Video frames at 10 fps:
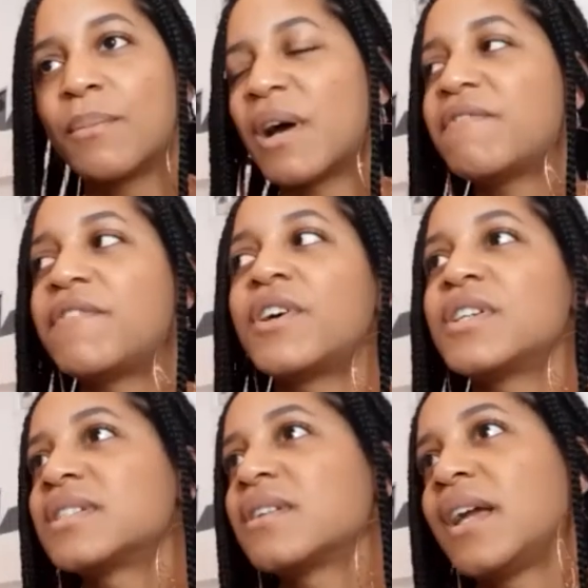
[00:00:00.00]
My
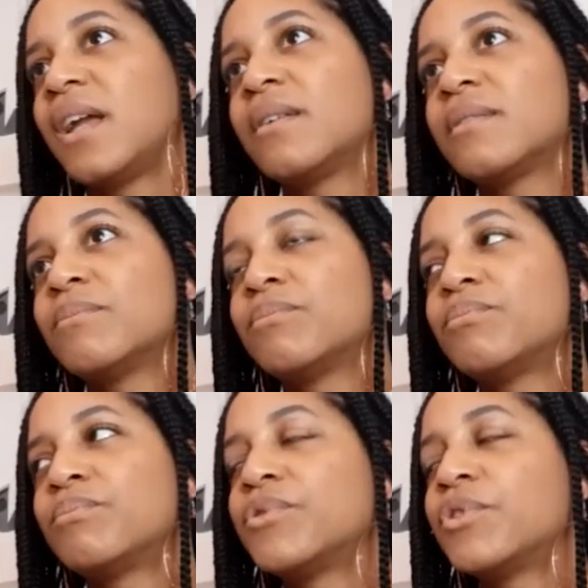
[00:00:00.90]
first like
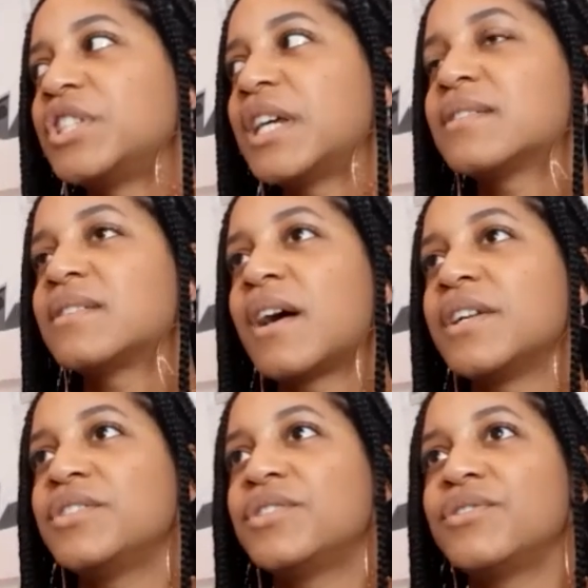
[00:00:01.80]
projects that I
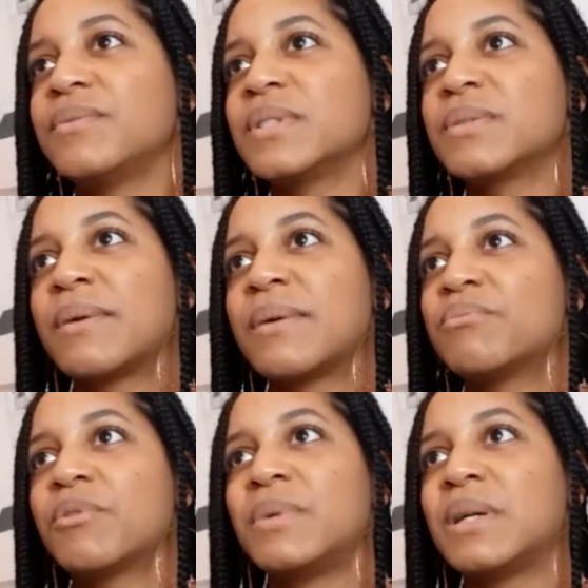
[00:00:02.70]
used to do was like
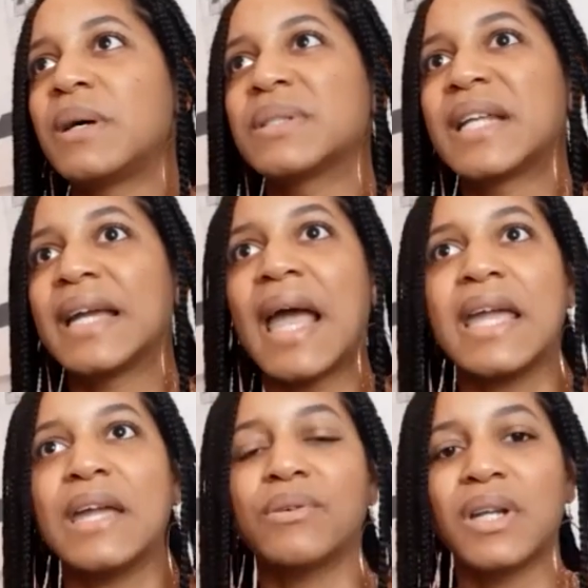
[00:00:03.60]
probably when I was like
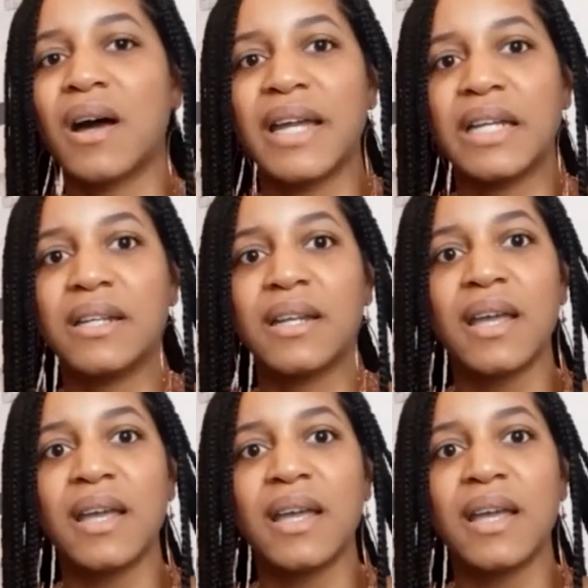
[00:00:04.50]
8 or 9,